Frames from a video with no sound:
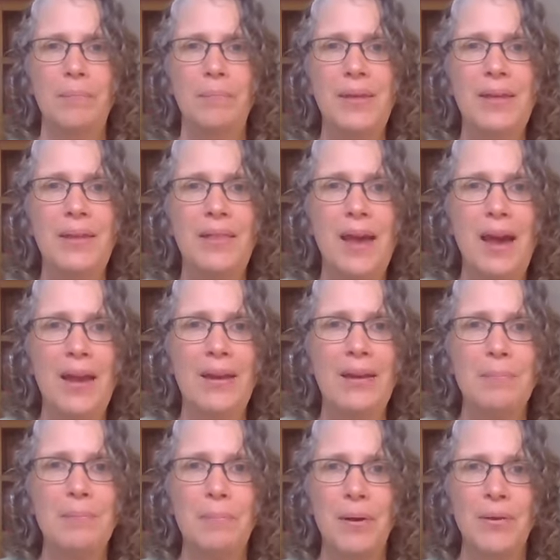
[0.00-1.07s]
be that
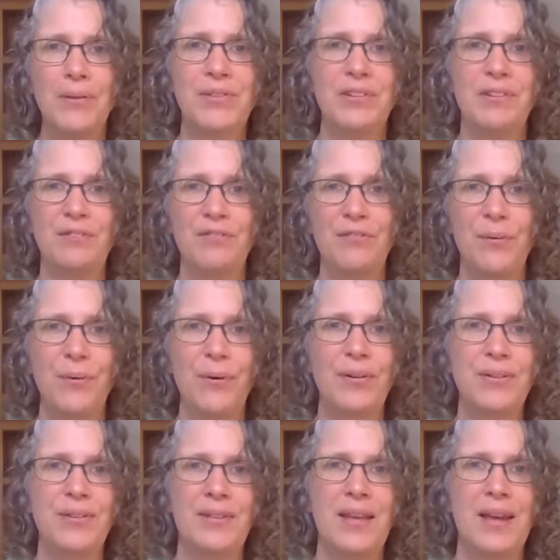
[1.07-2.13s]
impulsive
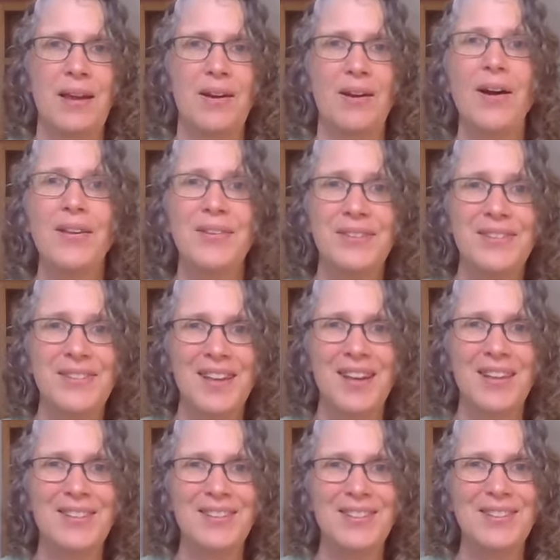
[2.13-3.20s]
force that causes
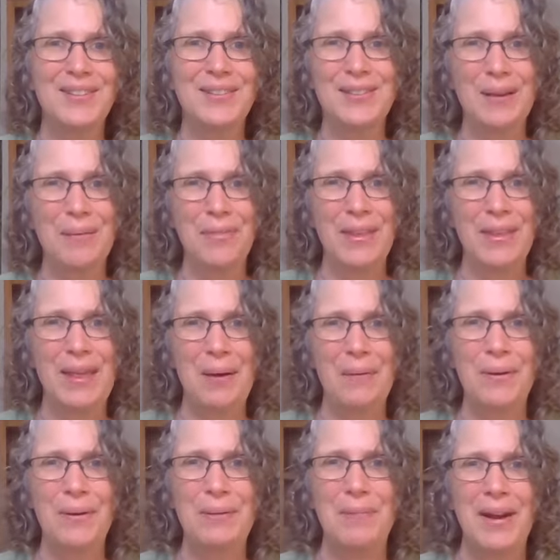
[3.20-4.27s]
us to do something that
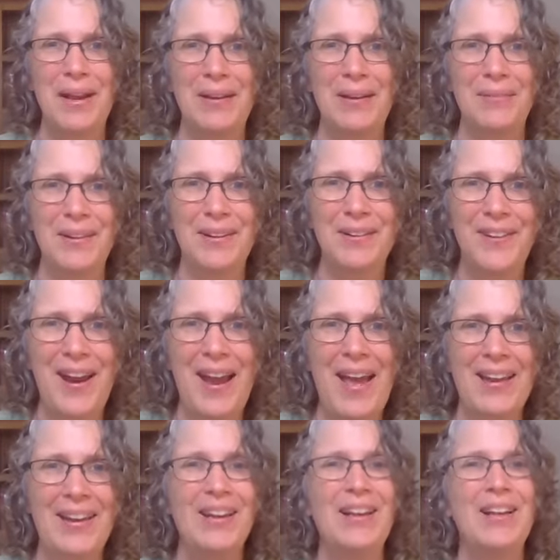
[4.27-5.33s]
we might
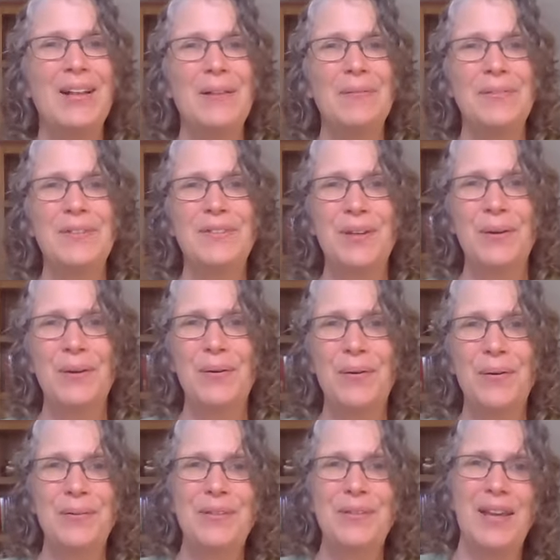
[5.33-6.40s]
regret.
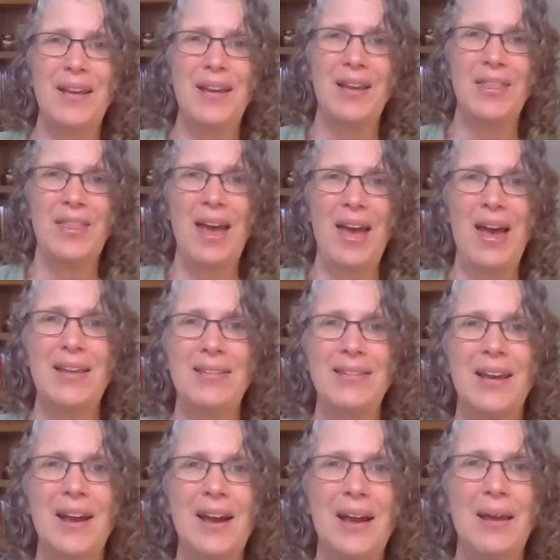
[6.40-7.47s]
So take that
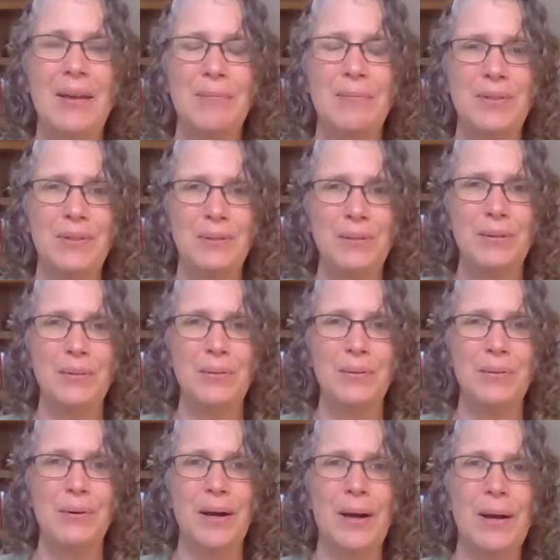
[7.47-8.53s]
time
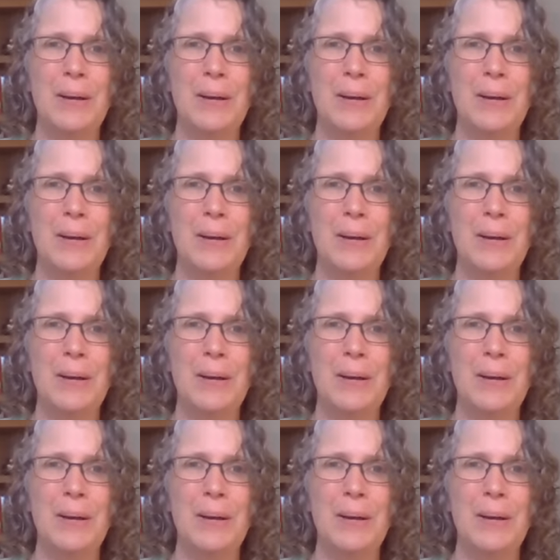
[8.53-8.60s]
to